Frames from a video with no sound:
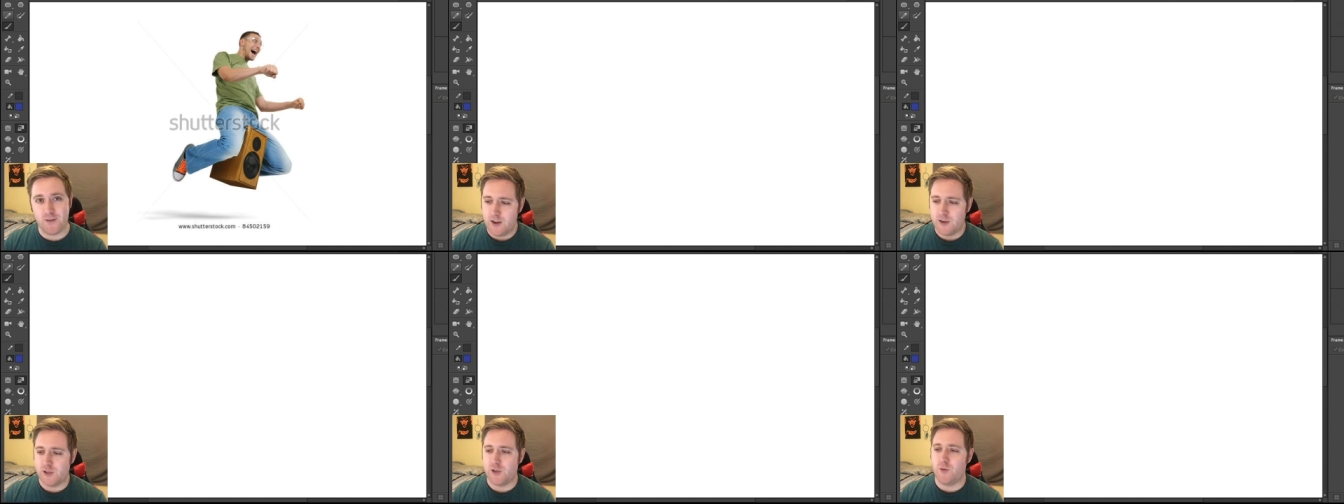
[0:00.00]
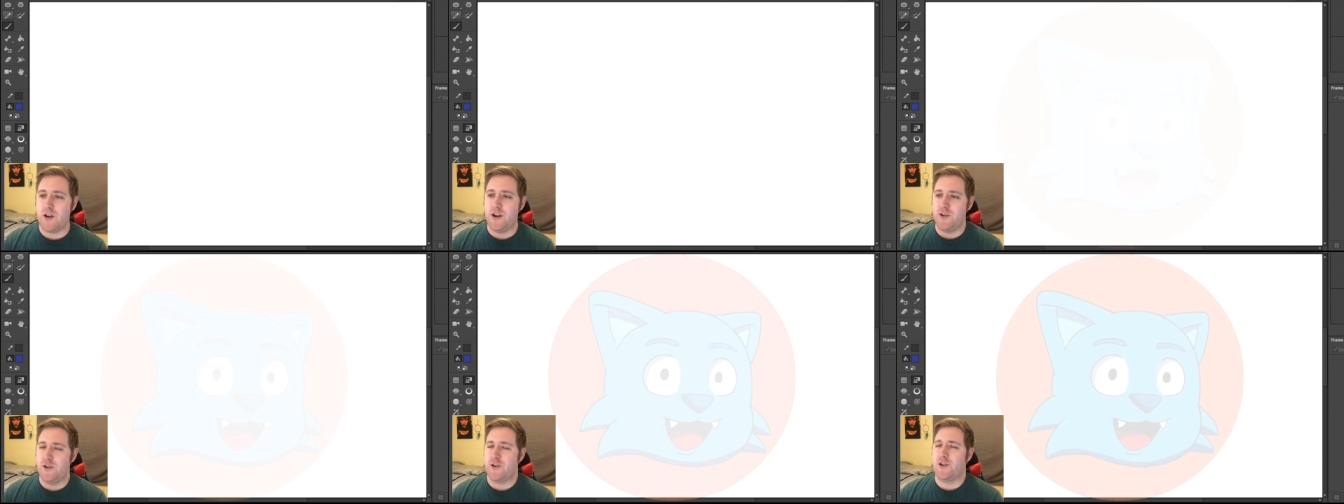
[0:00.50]
So
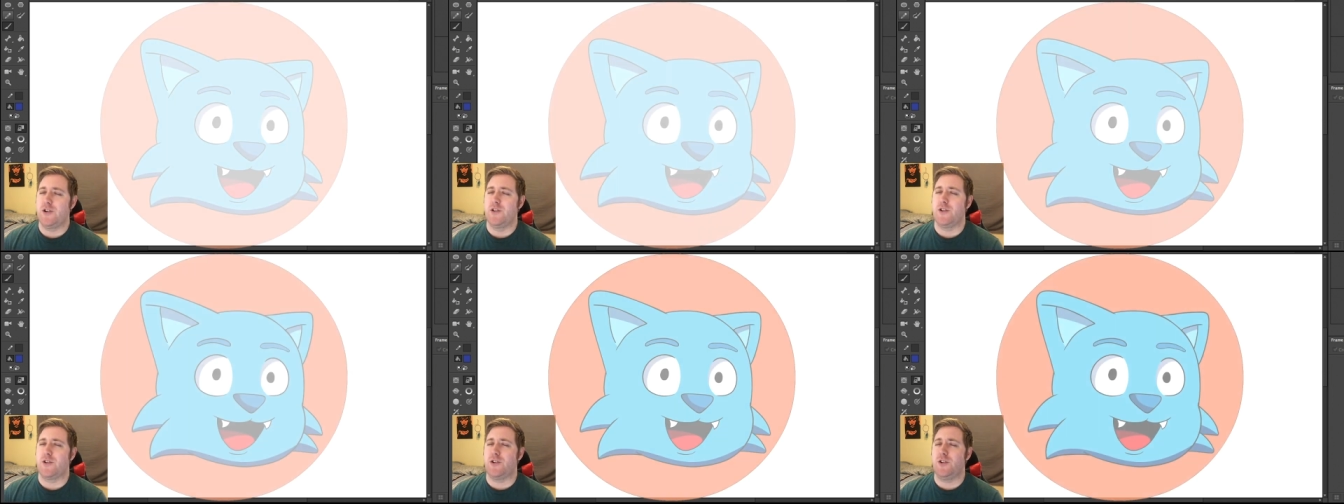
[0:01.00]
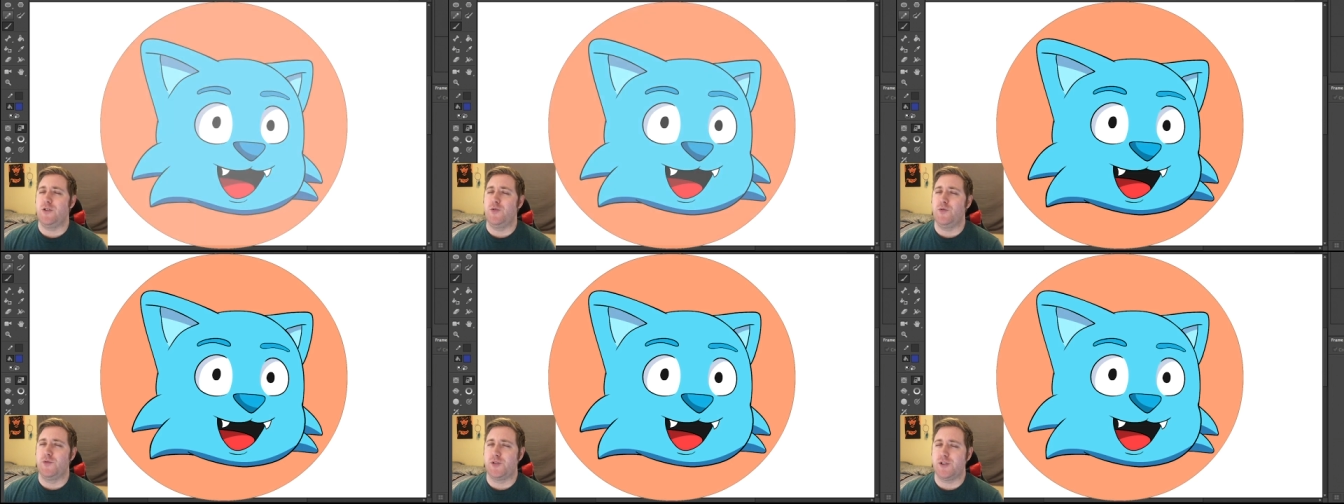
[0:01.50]
in
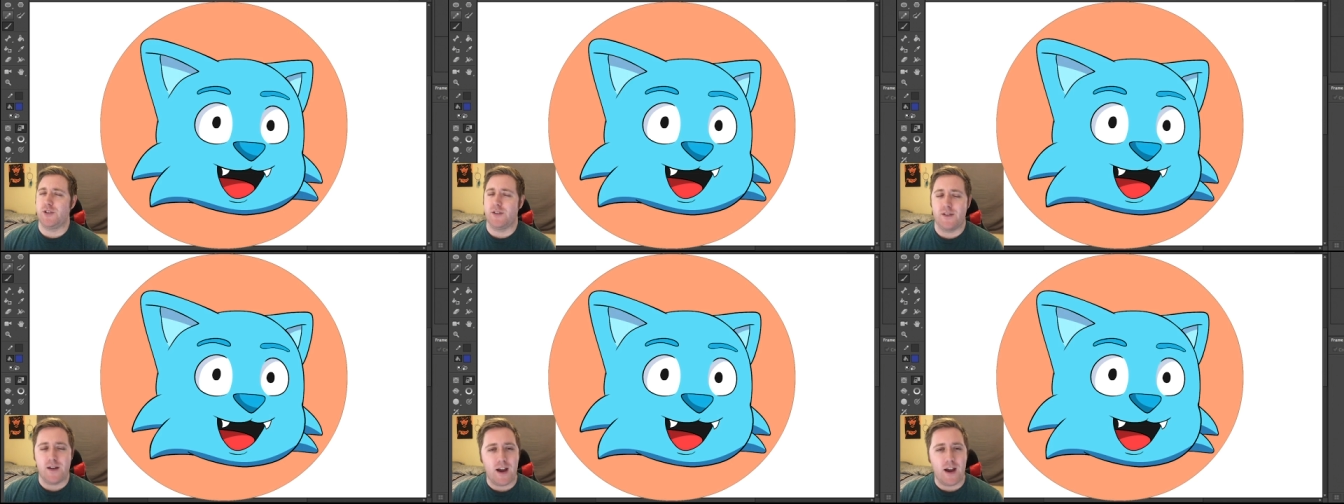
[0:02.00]
conclusion,